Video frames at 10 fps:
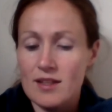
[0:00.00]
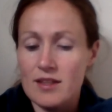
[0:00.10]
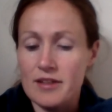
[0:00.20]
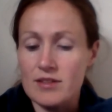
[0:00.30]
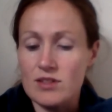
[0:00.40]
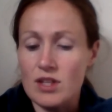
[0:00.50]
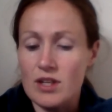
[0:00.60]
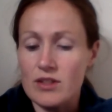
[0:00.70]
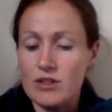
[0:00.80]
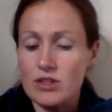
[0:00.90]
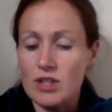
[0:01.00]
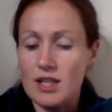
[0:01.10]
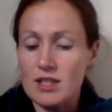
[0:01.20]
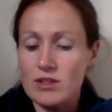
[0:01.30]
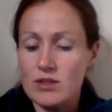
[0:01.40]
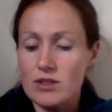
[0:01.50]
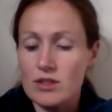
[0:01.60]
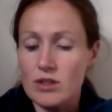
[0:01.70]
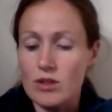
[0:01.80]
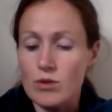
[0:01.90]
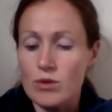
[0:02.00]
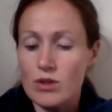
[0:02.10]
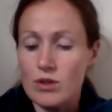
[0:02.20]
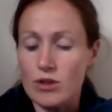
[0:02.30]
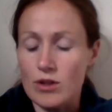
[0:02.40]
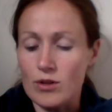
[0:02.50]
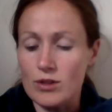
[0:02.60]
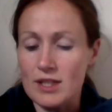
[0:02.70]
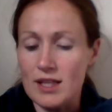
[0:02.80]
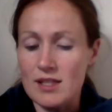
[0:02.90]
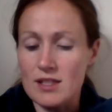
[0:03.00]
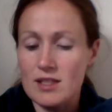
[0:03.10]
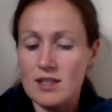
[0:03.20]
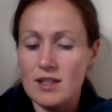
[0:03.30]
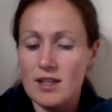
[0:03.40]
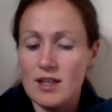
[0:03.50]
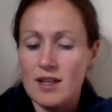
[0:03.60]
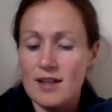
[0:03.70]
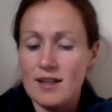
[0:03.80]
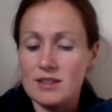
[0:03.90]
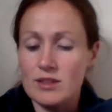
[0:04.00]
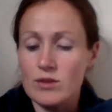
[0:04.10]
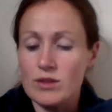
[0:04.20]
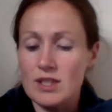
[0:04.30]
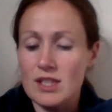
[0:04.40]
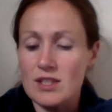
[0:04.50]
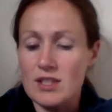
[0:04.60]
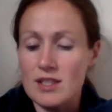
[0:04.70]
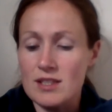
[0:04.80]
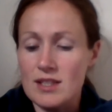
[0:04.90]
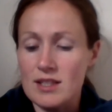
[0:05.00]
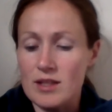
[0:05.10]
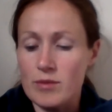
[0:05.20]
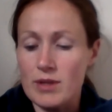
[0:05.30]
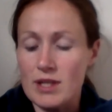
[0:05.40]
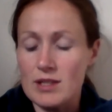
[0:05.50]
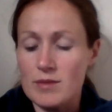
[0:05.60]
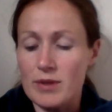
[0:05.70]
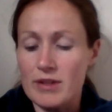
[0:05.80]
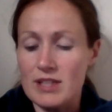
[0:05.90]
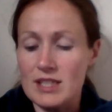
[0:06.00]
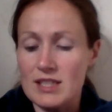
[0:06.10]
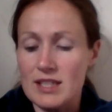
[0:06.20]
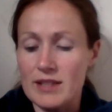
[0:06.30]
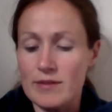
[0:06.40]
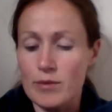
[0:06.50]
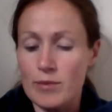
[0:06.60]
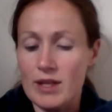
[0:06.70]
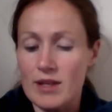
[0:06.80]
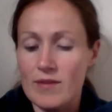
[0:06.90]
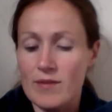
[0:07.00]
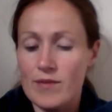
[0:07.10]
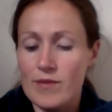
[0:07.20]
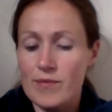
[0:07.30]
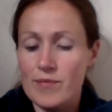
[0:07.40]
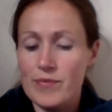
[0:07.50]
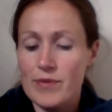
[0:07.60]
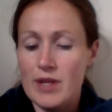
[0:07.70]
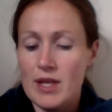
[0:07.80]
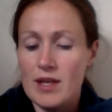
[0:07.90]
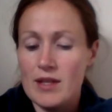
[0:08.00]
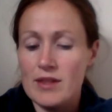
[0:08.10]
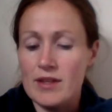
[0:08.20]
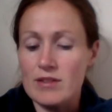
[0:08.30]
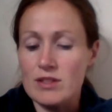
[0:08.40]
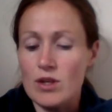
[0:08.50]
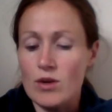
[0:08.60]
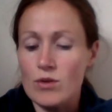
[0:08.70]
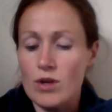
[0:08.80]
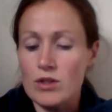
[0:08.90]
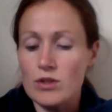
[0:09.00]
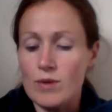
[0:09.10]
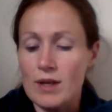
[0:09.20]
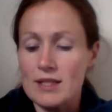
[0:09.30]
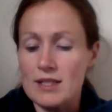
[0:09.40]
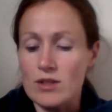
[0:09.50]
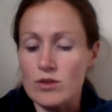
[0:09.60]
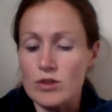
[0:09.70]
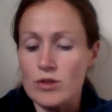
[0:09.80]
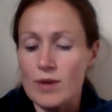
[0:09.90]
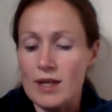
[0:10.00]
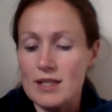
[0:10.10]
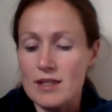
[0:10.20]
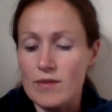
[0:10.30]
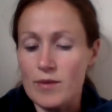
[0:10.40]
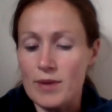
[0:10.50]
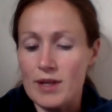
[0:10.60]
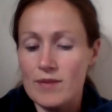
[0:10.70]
There is neither childhood, youth, nor old age, and no conditionings that can be experienced here for me. There is no non-duality or duality for me.